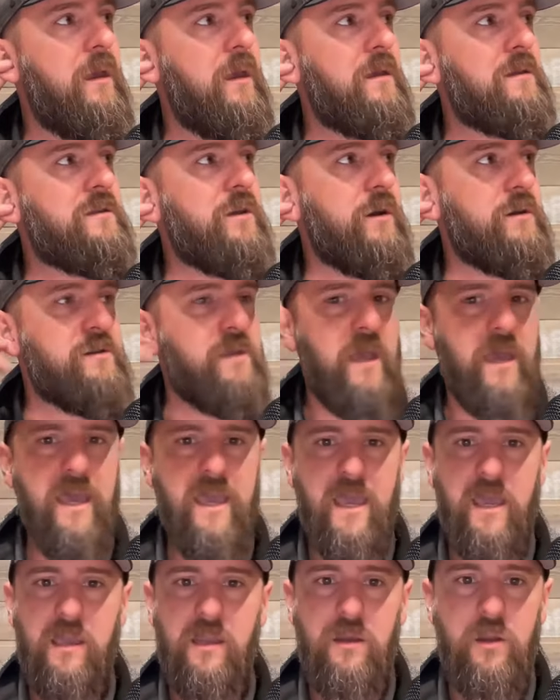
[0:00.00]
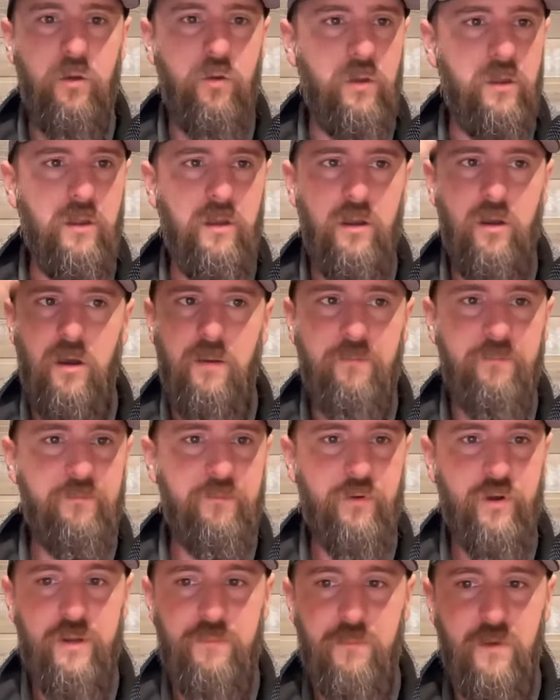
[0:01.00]
So I was like, "Hey, I can do it. You know, I'm
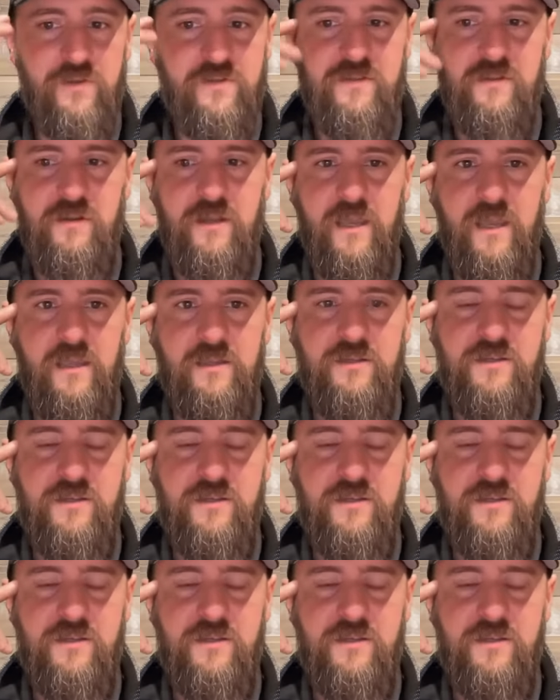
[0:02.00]
free most of the day."